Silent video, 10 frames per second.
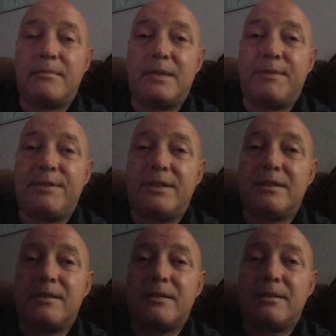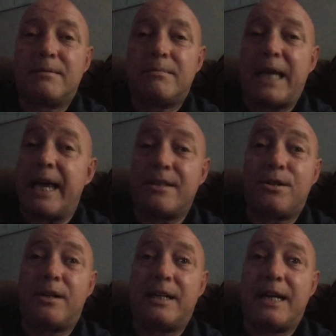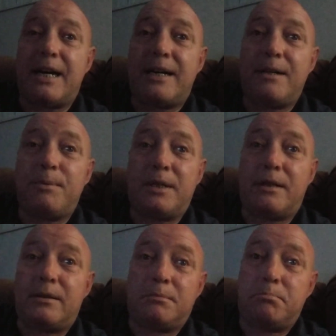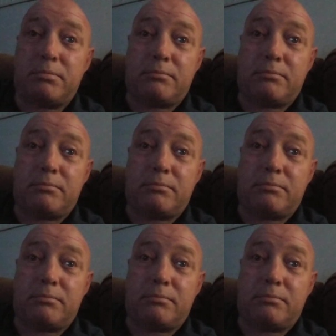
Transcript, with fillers: if it's cancer and I die, well,